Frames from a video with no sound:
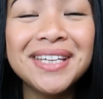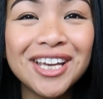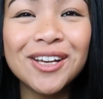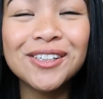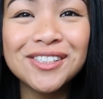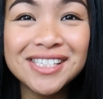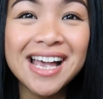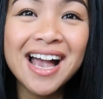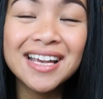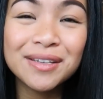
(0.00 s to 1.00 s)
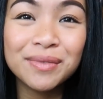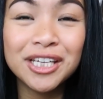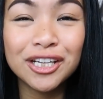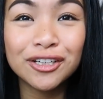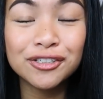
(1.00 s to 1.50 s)
Camigos, I am
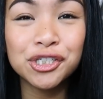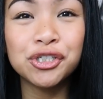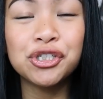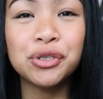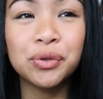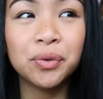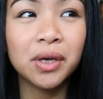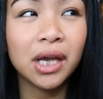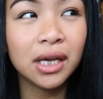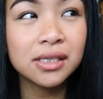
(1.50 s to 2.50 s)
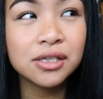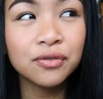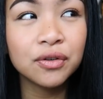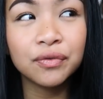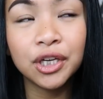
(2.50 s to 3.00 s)
here to do a
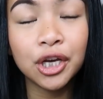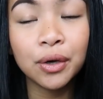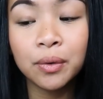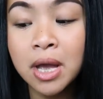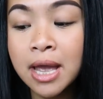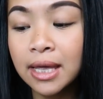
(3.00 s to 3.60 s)
different video.